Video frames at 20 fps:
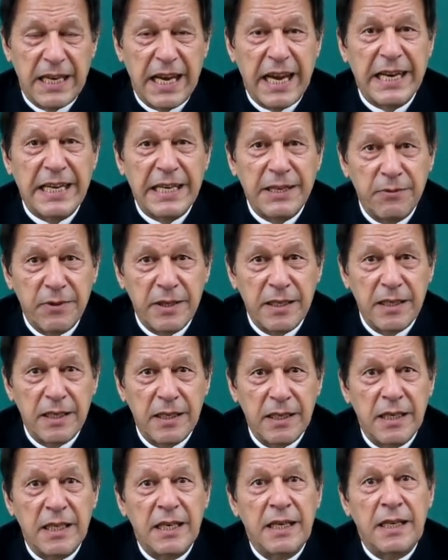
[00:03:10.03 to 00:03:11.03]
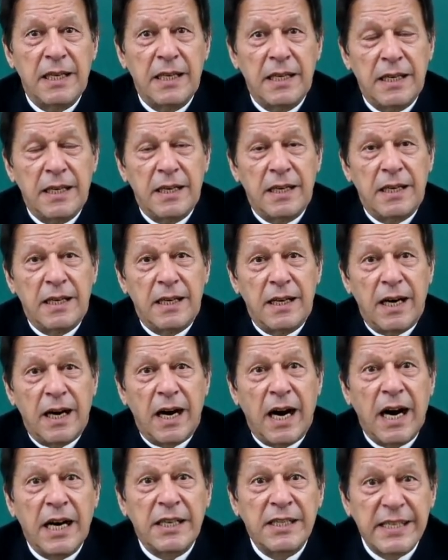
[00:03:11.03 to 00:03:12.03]
and even
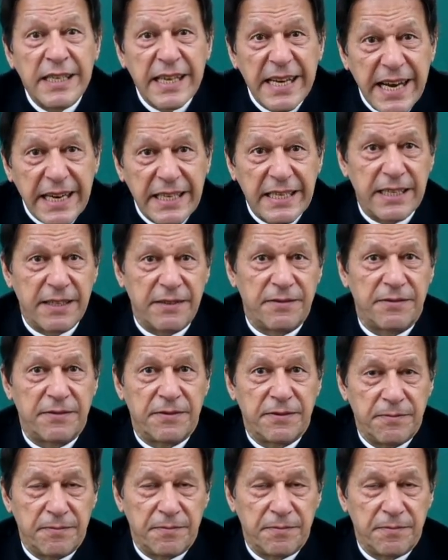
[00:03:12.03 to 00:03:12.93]
are selective.